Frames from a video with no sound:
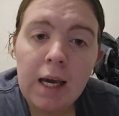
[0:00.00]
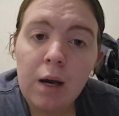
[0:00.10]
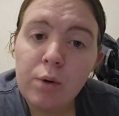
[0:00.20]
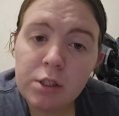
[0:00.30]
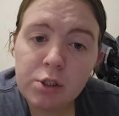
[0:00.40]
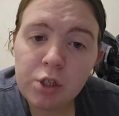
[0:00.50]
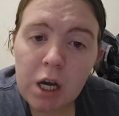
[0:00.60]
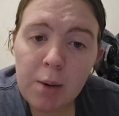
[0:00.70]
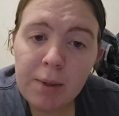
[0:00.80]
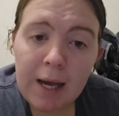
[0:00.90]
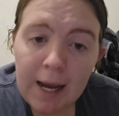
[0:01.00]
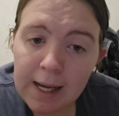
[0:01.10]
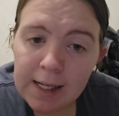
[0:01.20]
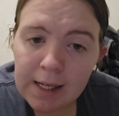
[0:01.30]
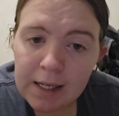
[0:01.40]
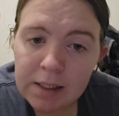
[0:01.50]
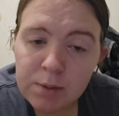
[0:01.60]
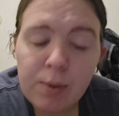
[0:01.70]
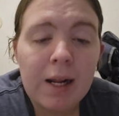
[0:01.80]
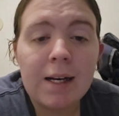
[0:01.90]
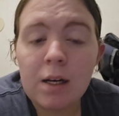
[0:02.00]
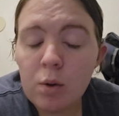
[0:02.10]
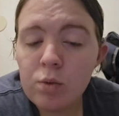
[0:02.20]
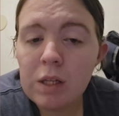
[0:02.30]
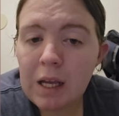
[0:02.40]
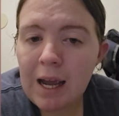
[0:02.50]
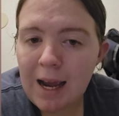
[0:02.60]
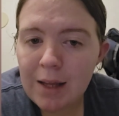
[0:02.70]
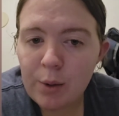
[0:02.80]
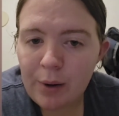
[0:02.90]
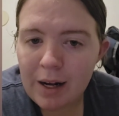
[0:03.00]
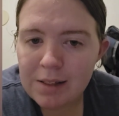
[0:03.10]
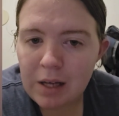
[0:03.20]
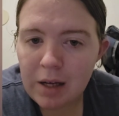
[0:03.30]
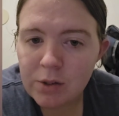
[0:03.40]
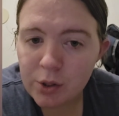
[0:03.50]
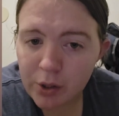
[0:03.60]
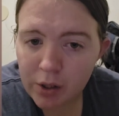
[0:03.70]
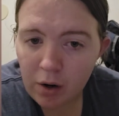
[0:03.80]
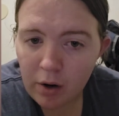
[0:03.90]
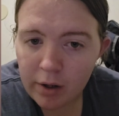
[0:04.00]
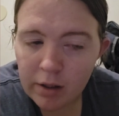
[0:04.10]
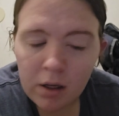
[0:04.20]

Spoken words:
Went to try them and I had hits, but I don't think I had the right size hook on.